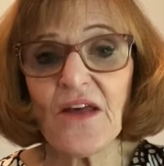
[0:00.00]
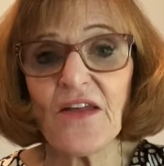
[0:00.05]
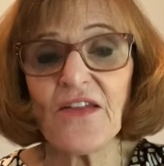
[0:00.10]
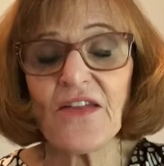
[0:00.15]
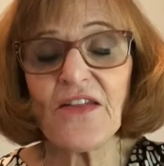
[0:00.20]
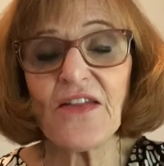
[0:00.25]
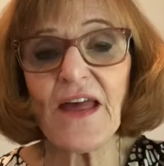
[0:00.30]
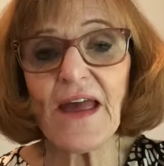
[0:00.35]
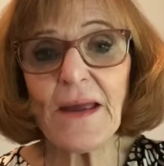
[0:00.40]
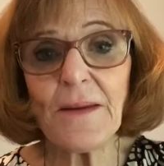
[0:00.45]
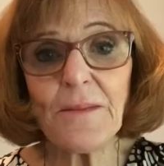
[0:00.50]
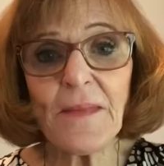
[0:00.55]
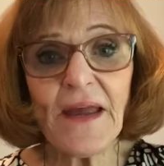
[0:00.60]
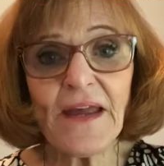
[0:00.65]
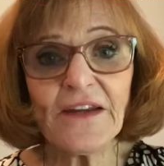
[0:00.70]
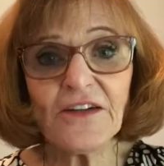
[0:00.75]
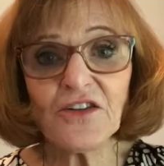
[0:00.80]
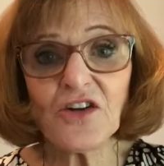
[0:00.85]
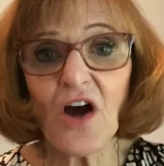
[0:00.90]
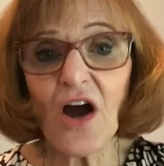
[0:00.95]
They
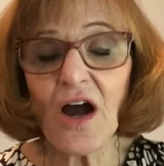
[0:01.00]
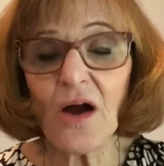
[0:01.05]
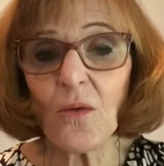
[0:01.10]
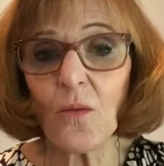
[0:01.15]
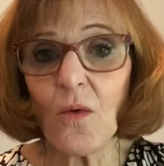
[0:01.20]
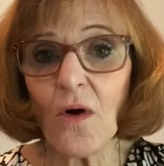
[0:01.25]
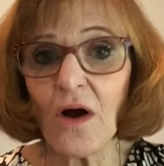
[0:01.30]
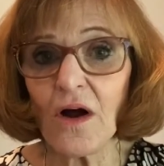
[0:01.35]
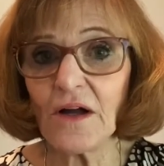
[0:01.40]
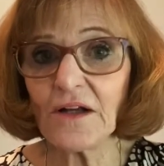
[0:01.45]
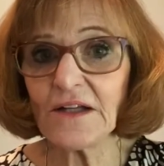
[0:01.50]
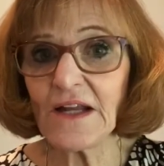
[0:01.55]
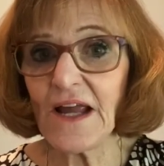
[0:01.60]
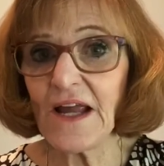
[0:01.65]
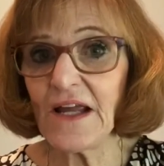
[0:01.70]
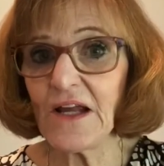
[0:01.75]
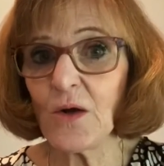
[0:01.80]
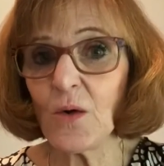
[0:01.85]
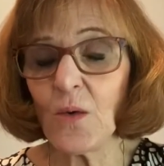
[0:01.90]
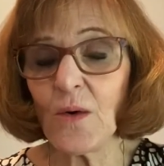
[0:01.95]
may not want
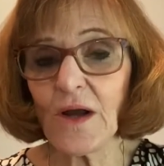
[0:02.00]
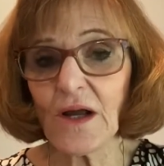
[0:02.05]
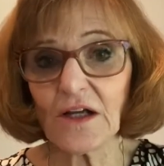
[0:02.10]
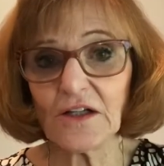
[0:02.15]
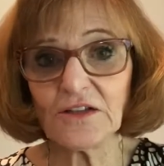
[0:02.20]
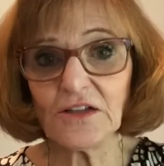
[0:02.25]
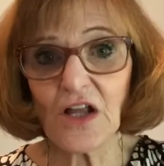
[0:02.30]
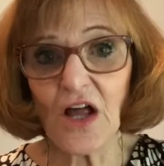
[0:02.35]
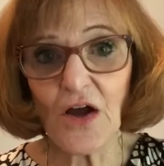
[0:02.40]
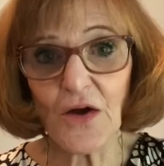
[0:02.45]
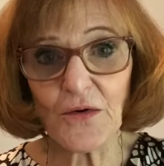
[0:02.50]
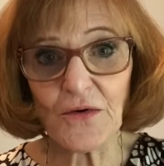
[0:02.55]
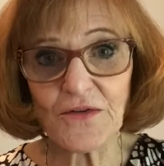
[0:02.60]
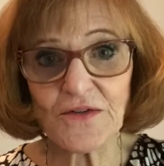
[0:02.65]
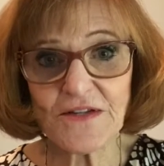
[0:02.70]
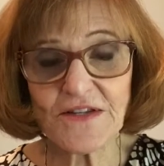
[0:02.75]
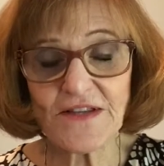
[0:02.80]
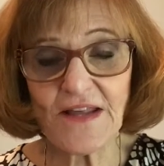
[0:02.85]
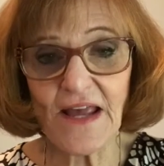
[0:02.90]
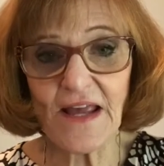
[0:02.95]
a quick
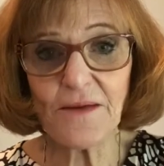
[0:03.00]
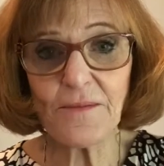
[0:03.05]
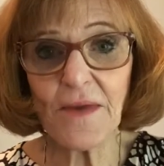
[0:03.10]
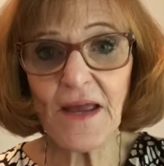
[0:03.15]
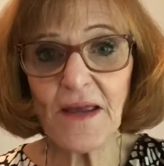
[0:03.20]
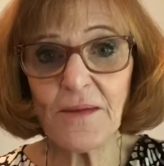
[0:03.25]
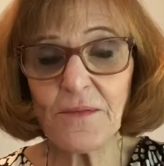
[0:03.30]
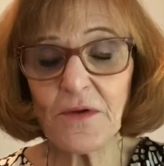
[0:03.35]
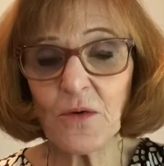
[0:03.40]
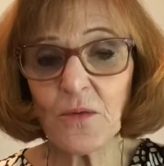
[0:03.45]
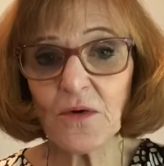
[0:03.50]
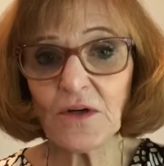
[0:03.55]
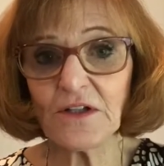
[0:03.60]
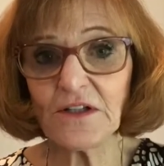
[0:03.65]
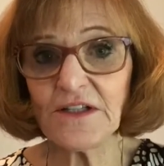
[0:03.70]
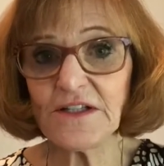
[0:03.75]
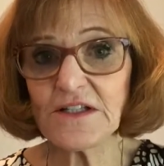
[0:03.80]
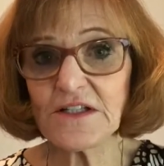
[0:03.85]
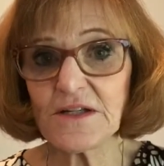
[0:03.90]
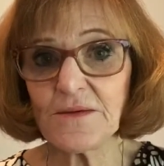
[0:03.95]
close. They may be
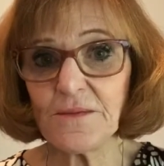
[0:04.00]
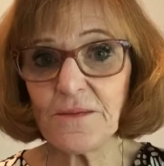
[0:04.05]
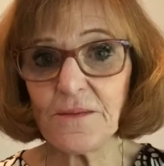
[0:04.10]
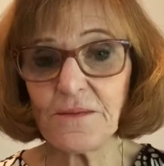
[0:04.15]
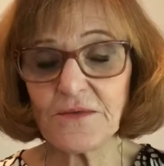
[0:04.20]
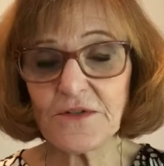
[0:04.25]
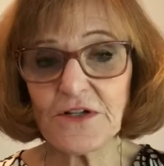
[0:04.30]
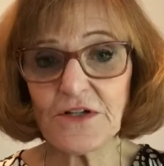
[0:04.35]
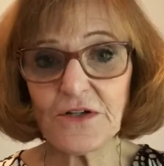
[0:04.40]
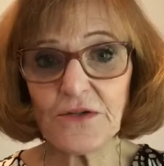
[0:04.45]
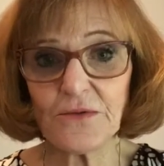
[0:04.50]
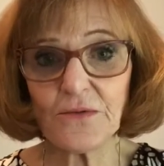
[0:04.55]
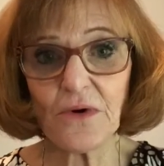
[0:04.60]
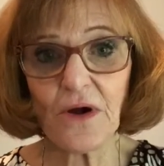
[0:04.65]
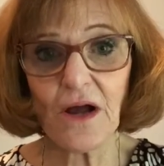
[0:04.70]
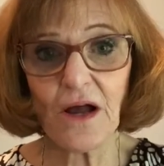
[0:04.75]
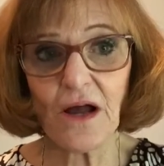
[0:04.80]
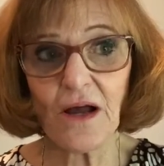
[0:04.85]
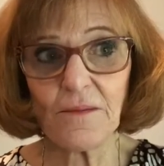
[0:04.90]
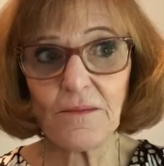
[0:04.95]
willing to, to
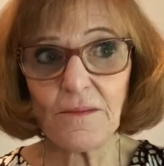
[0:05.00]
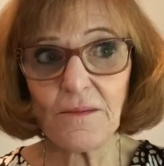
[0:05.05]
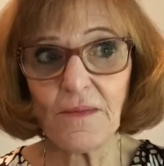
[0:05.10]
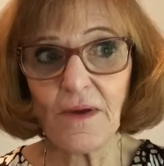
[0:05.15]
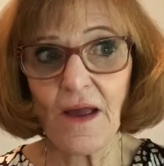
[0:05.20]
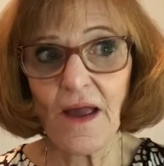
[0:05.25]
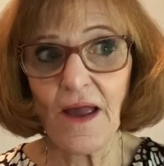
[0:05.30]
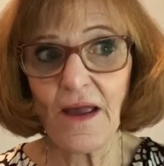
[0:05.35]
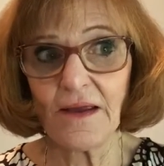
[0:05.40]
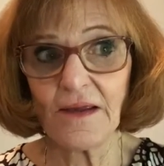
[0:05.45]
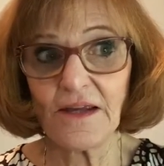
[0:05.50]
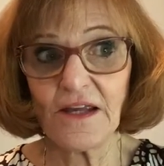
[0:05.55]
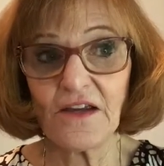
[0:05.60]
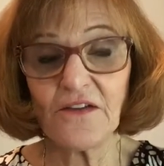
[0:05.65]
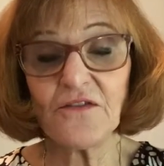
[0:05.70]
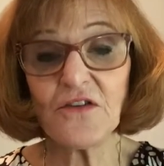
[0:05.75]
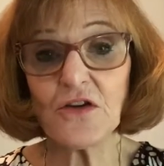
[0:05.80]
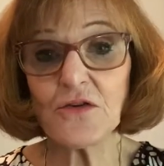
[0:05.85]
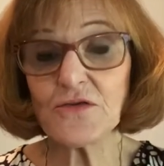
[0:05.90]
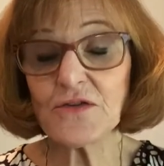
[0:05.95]
um,
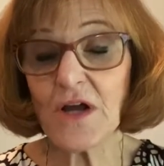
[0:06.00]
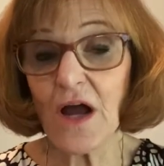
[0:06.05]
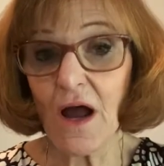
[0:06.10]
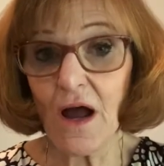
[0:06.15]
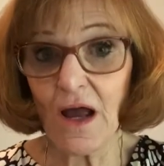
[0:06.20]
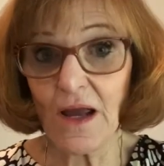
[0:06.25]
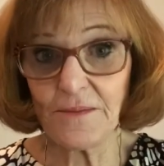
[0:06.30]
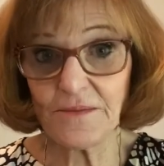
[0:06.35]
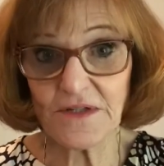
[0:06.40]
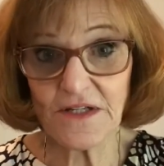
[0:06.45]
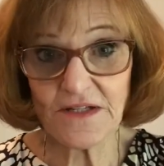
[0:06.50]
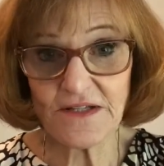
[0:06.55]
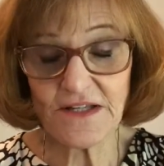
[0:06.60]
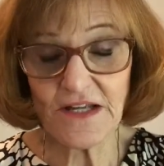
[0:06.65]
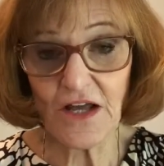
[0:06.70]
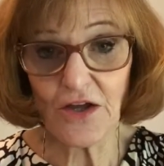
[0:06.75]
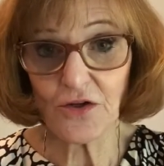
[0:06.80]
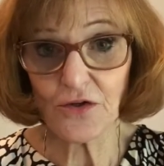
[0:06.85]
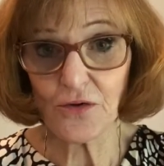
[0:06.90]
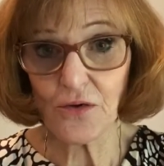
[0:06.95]
give you time to
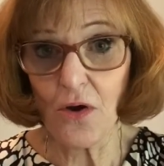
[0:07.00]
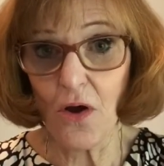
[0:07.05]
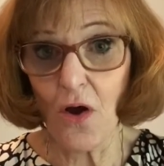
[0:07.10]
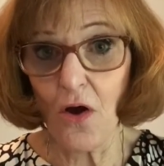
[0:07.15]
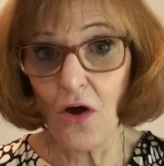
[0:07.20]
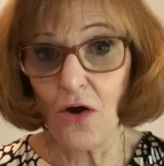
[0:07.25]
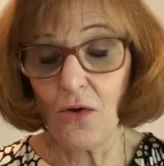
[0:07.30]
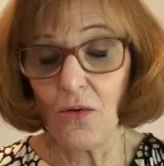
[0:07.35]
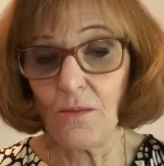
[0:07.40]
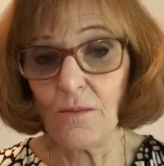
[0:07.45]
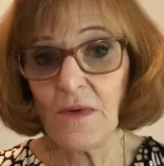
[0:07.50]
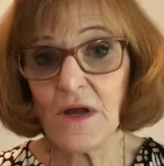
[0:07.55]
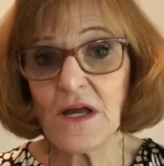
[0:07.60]
sell your home.